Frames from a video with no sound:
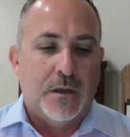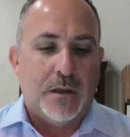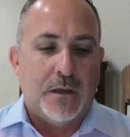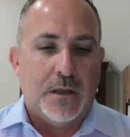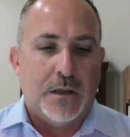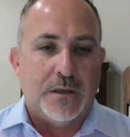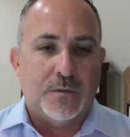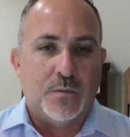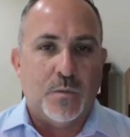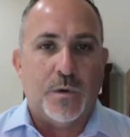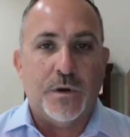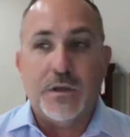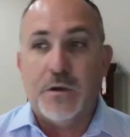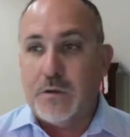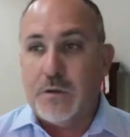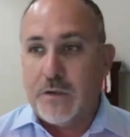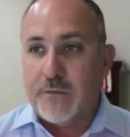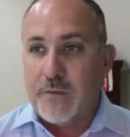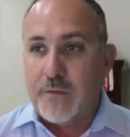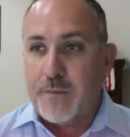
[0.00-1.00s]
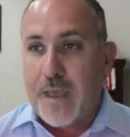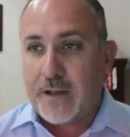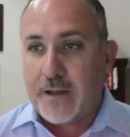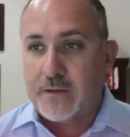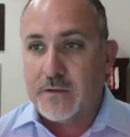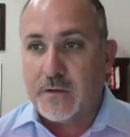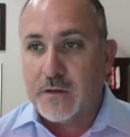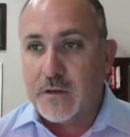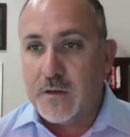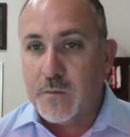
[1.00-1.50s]
what are you giving back
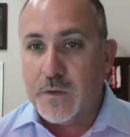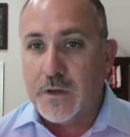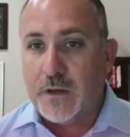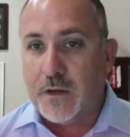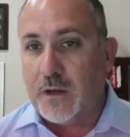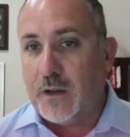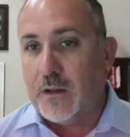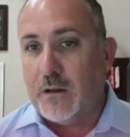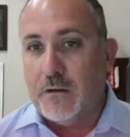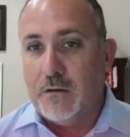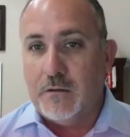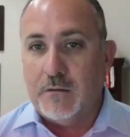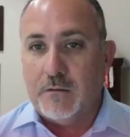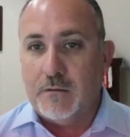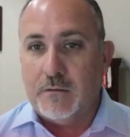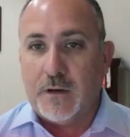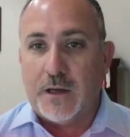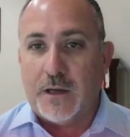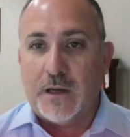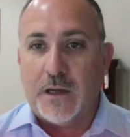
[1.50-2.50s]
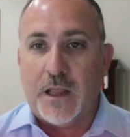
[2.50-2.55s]
to the community, right?